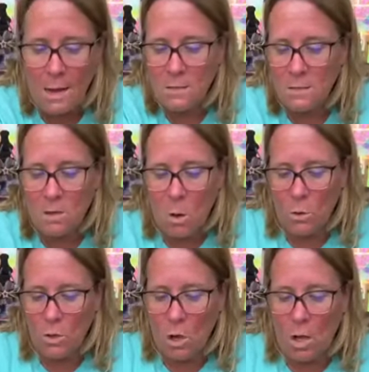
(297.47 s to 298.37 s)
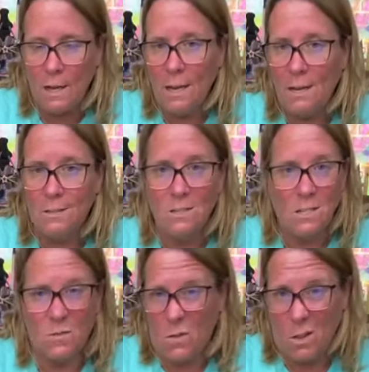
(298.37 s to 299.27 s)
and I just hold it on here
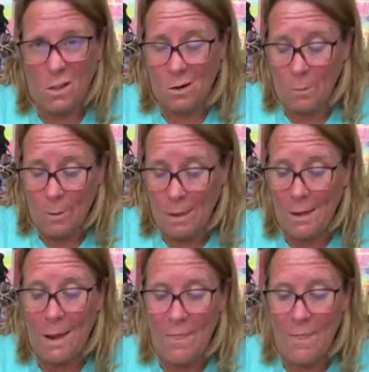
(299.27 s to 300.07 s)
just for a little bit.